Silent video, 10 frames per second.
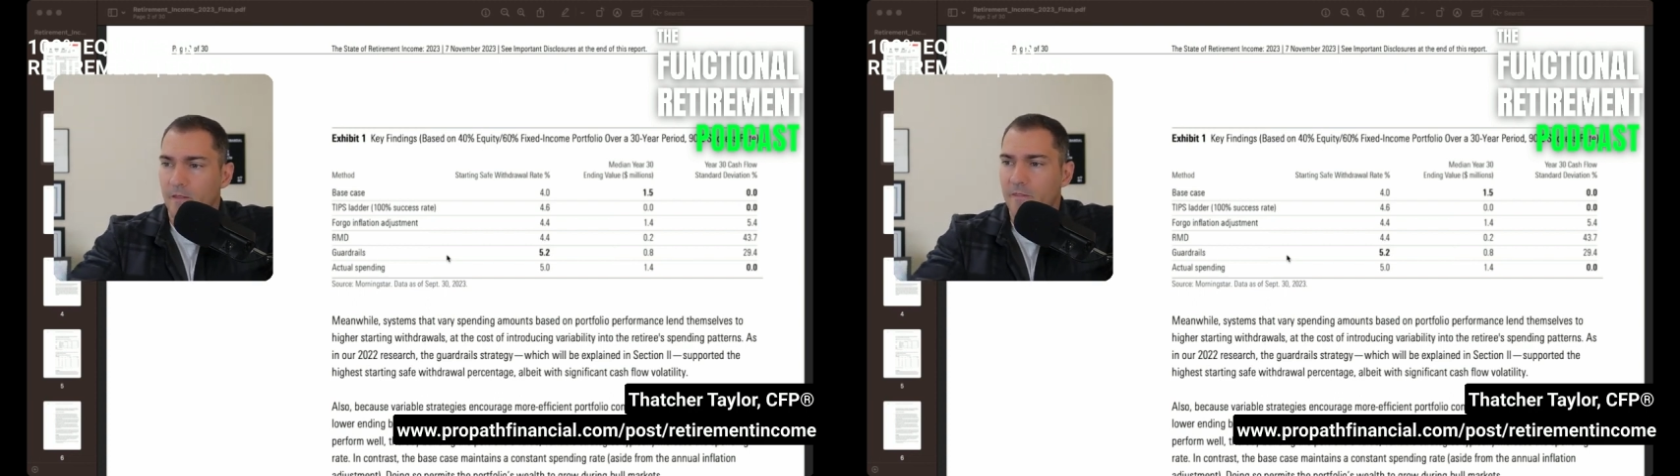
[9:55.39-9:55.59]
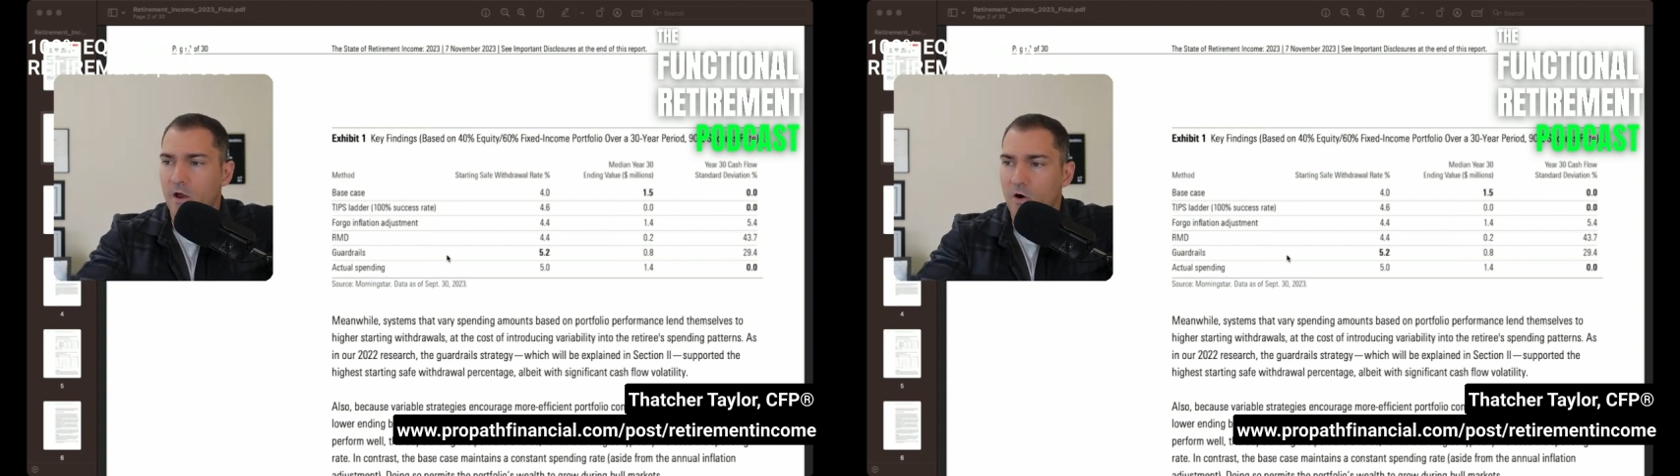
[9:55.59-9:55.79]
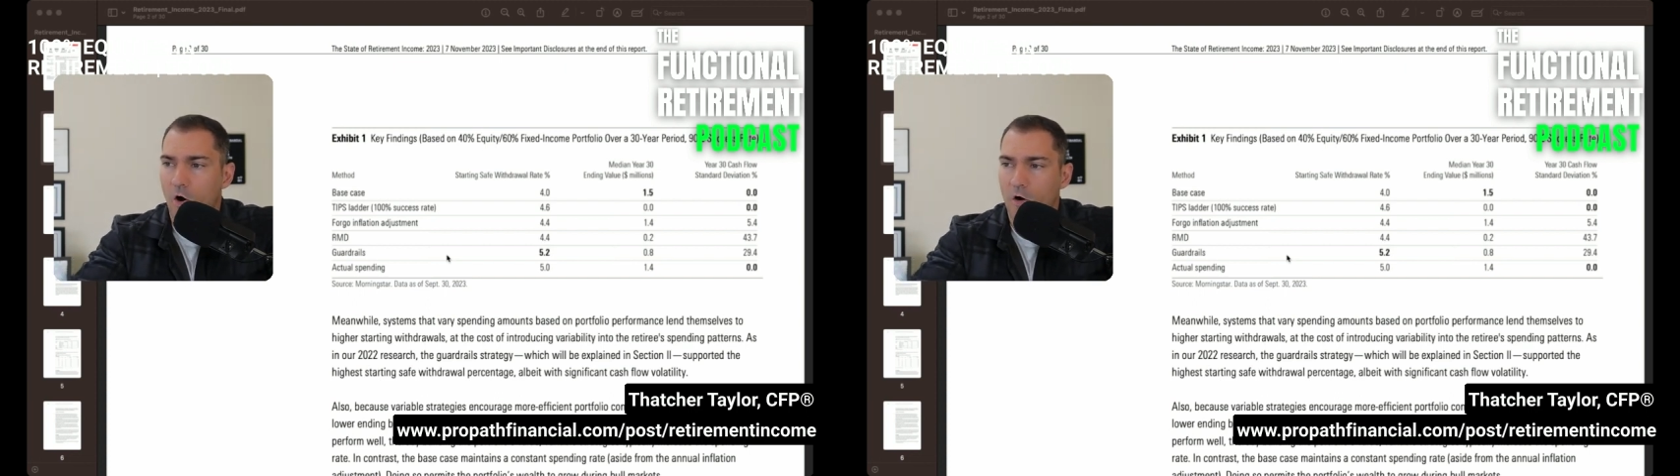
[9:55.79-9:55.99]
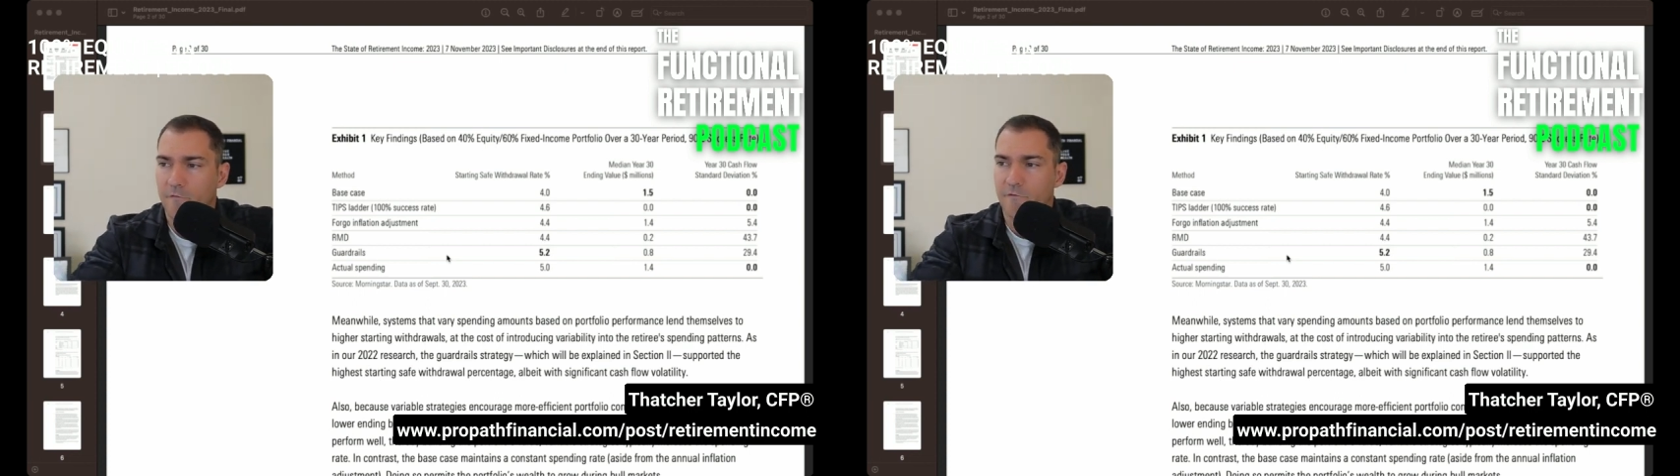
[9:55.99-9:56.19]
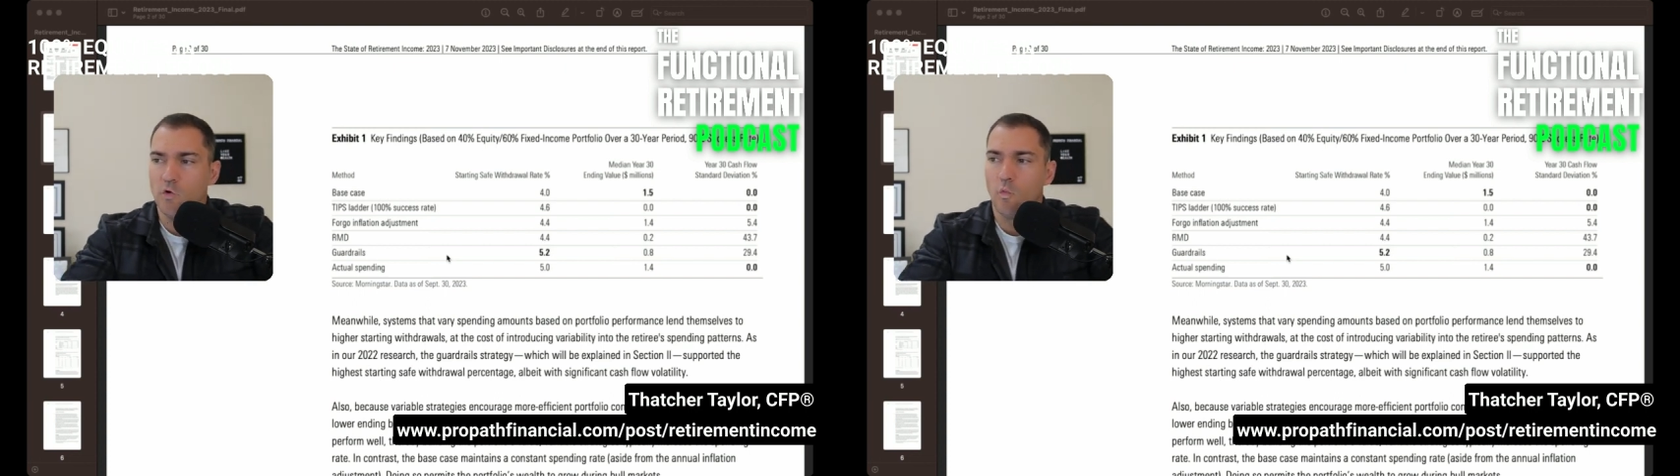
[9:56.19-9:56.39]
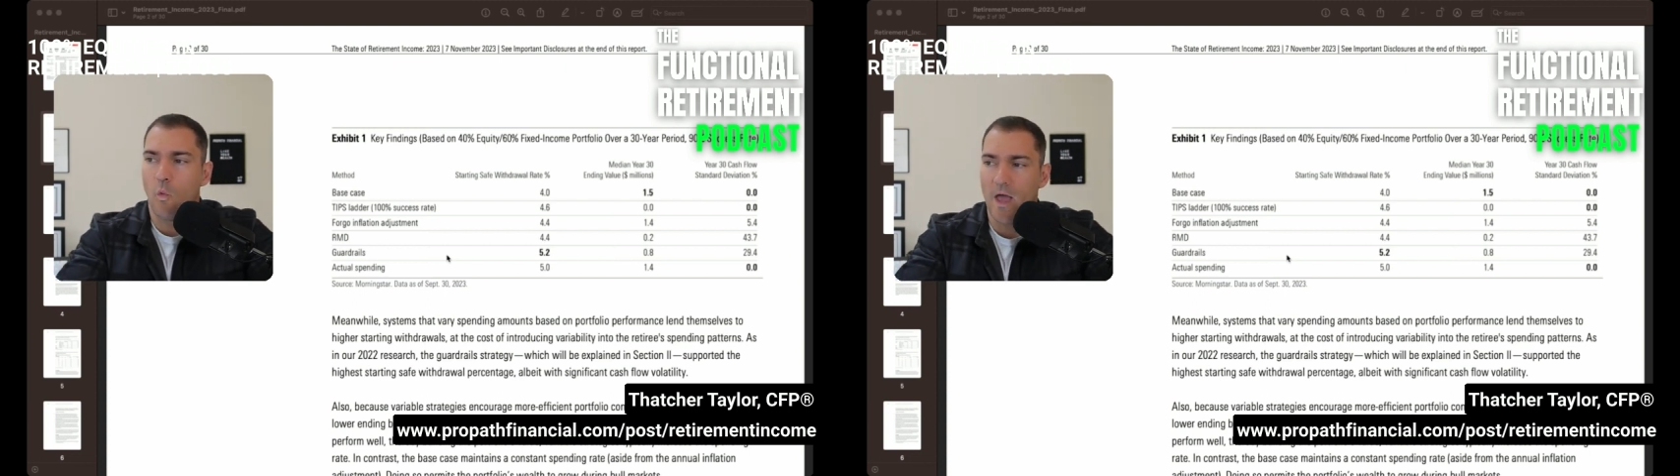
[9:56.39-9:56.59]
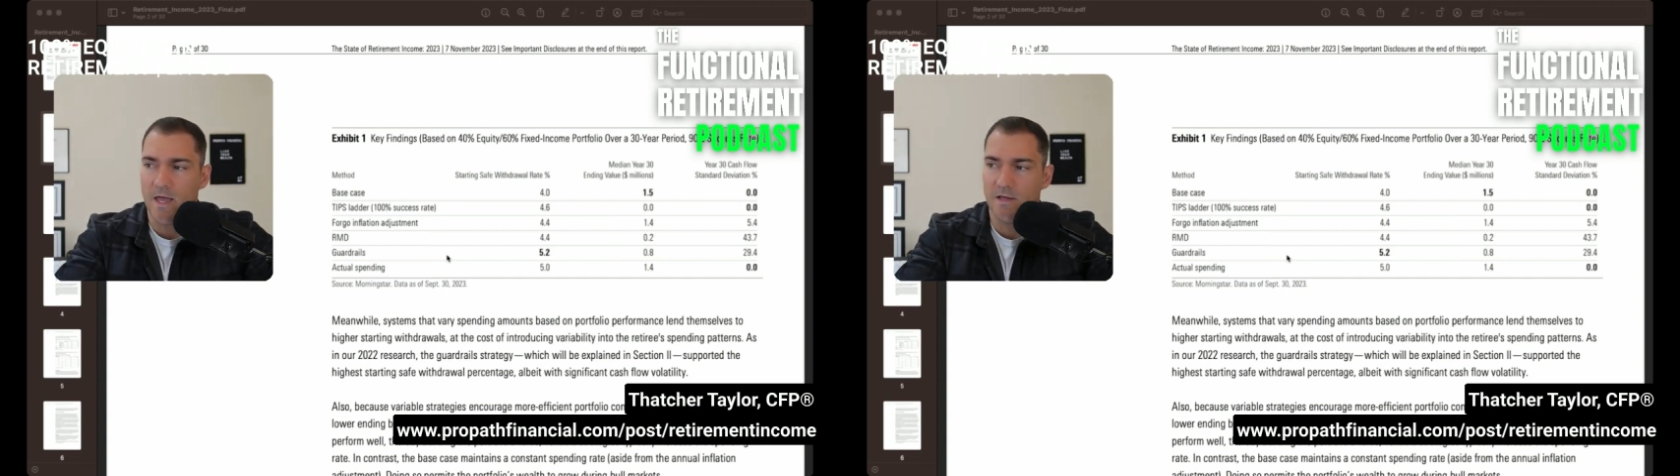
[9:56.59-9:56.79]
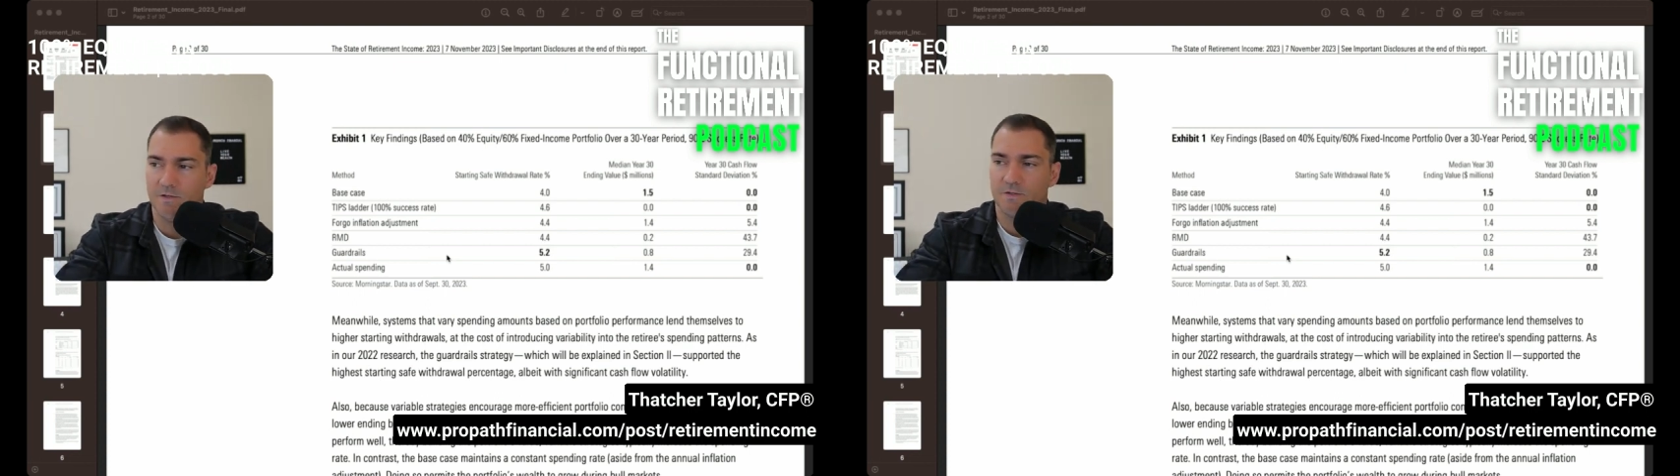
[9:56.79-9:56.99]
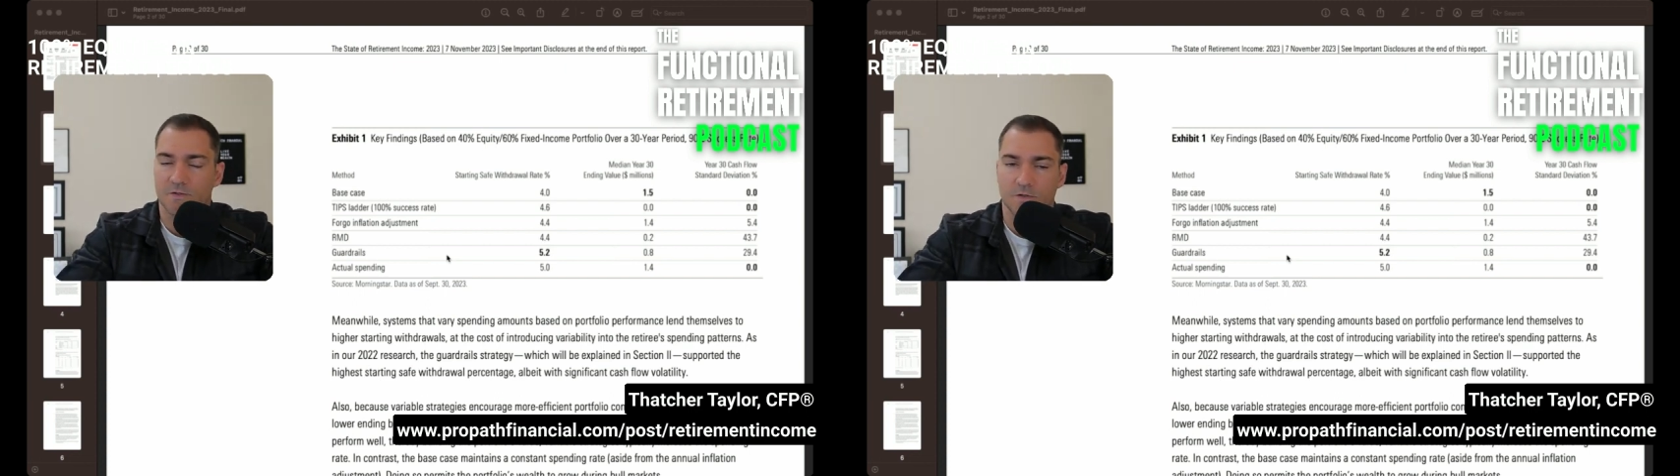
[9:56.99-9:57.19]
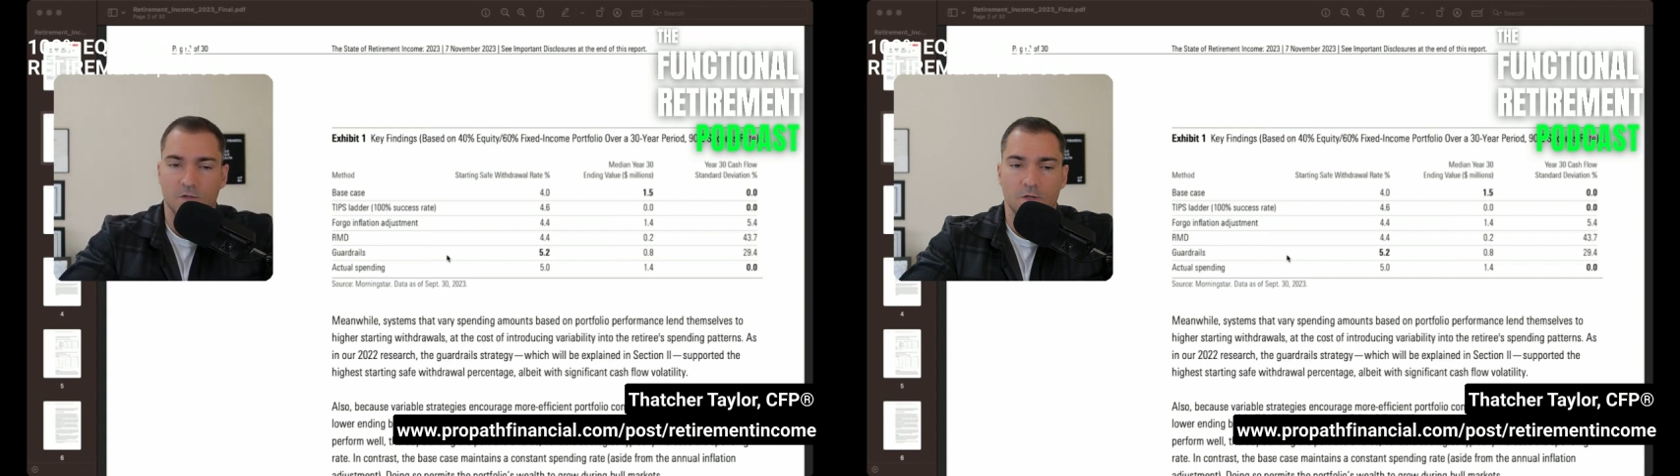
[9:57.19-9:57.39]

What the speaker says: there are a few ways